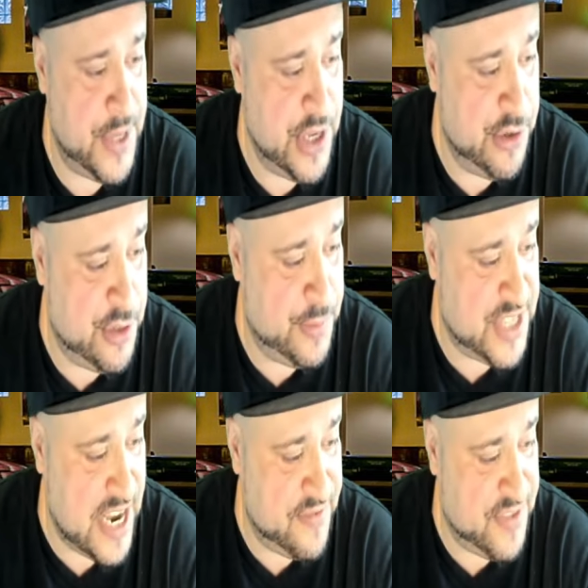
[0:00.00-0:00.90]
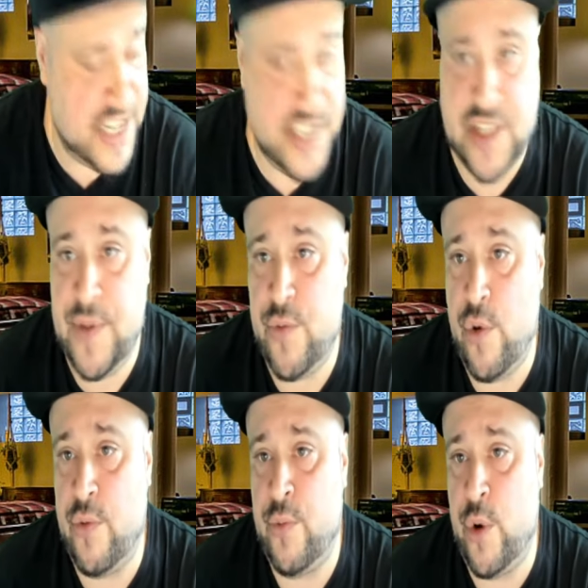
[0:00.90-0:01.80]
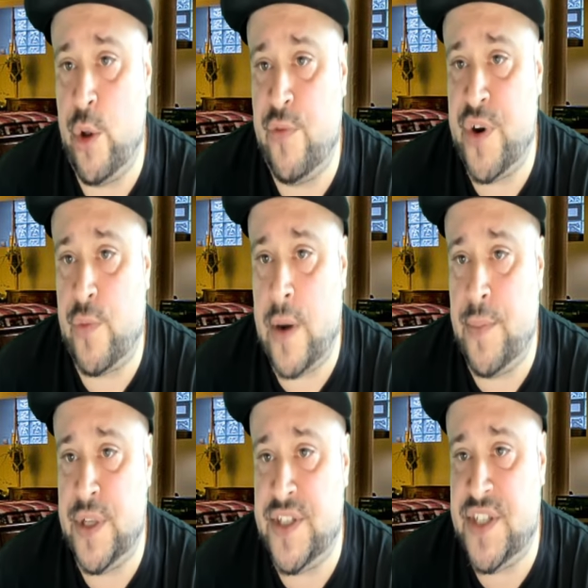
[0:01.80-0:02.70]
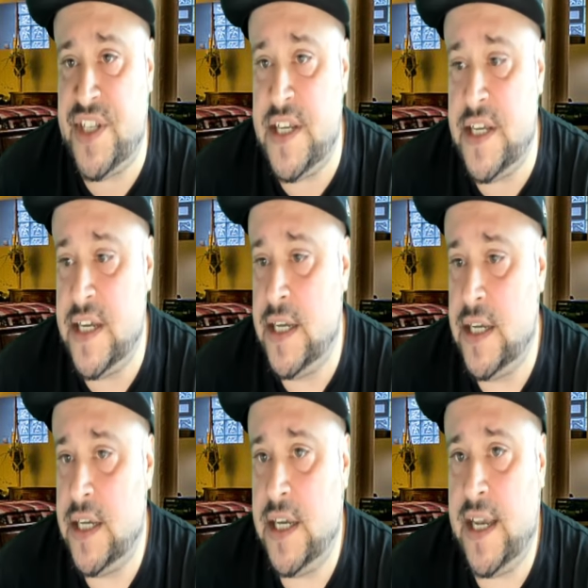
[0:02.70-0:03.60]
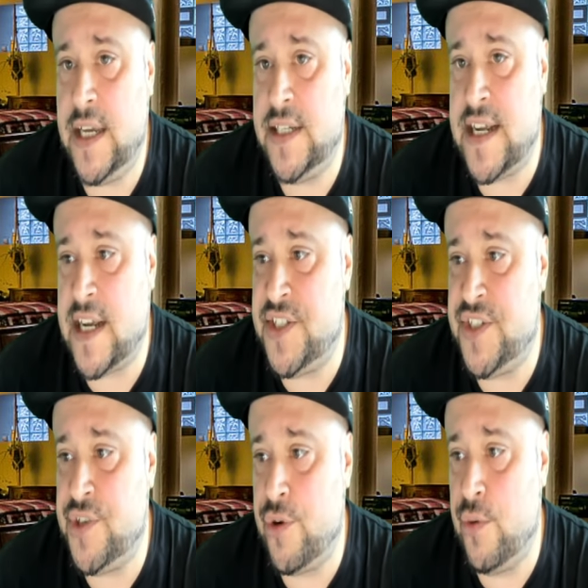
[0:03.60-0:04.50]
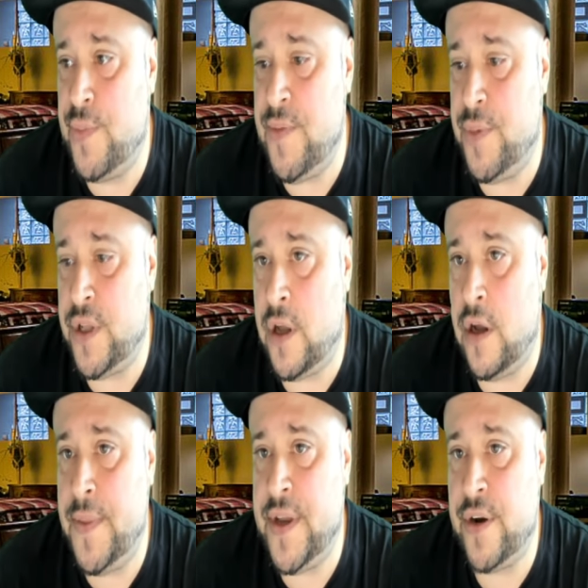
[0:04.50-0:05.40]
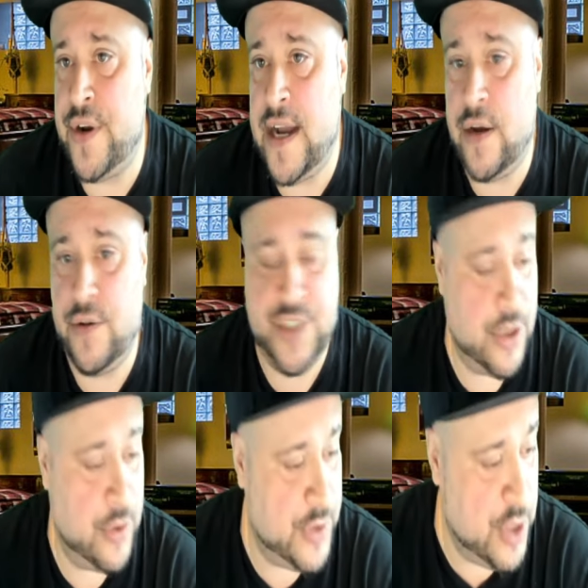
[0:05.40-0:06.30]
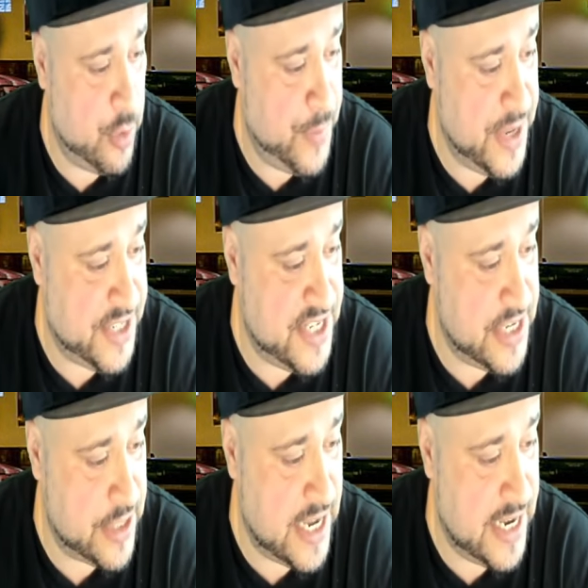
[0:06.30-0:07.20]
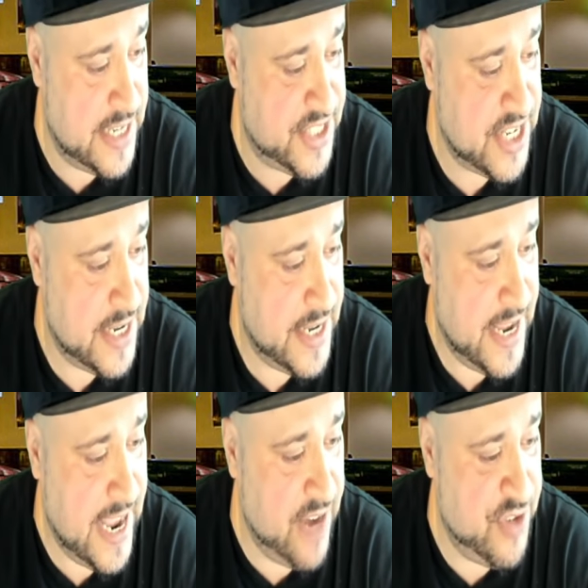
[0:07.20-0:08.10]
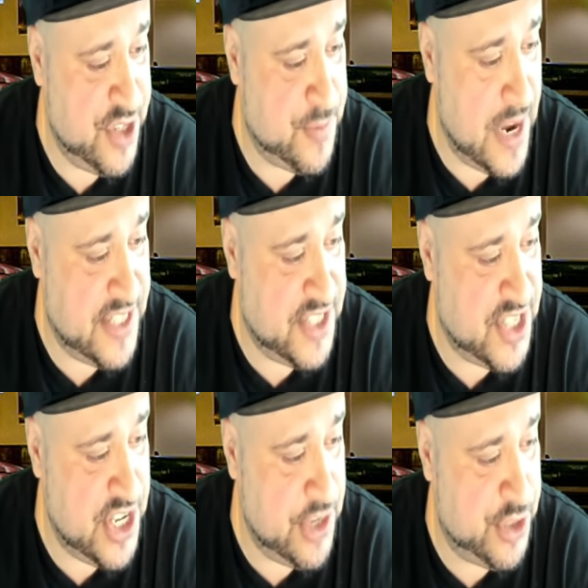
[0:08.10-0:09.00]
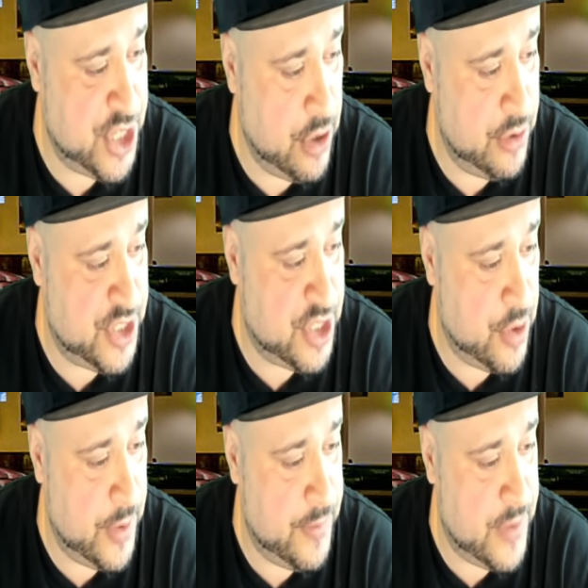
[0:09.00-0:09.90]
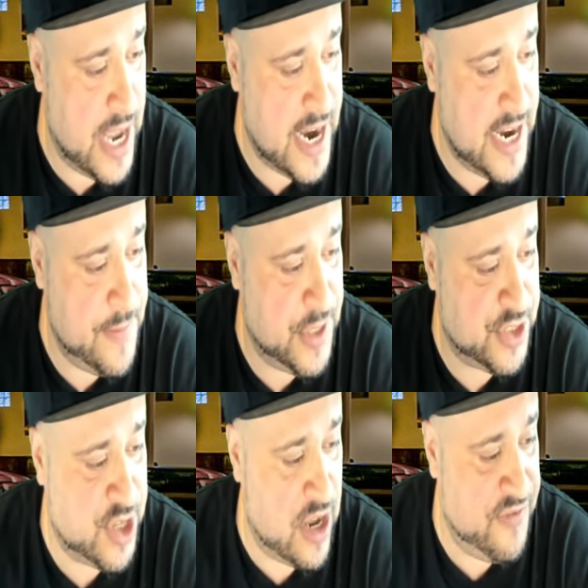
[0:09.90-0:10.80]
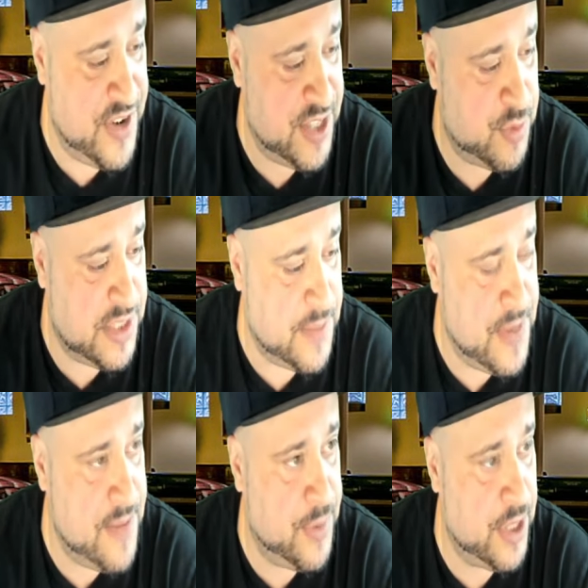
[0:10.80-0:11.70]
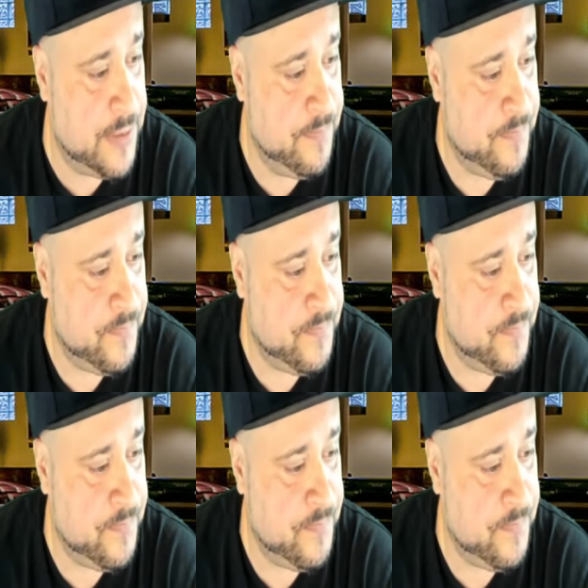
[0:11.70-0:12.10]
the YouTube side of things. Let me roll over to Rumble and see. And I got 0 people on there now, so no big deal, guys. Average Mikes is a new show, so I got to build confidence with the people